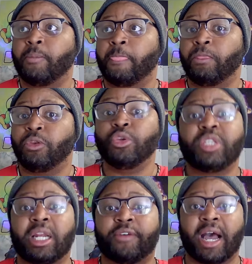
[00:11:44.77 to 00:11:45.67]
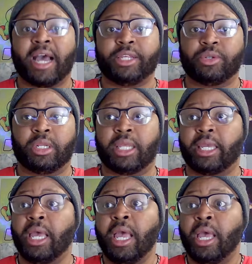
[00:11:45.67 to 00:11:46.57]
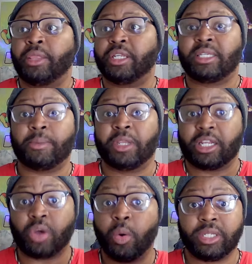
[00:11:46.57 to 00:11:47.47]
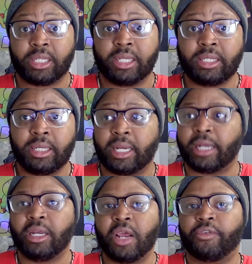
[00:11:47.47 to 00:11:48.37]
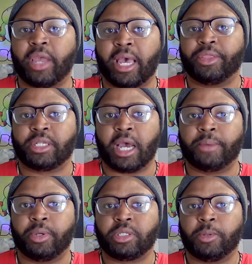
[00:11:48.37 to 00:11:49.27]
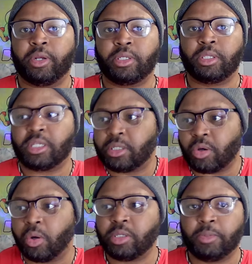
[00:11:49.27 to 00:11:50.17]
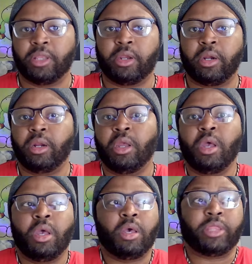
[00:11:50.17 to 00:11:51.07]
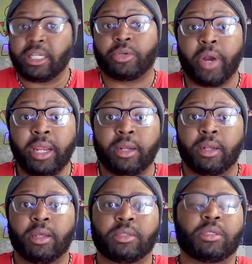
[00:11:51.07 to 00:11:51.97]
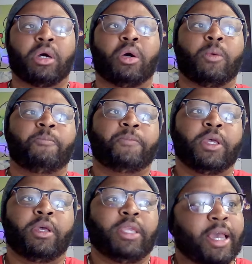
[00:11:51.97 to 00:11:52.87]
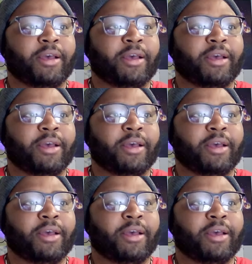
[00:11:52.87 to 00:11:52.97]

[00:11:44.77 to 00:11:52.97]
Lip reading: new set of eyes on it. Like, this is something that's always existed and I never had the time to experience it. This has always been there. That's great. So yeah,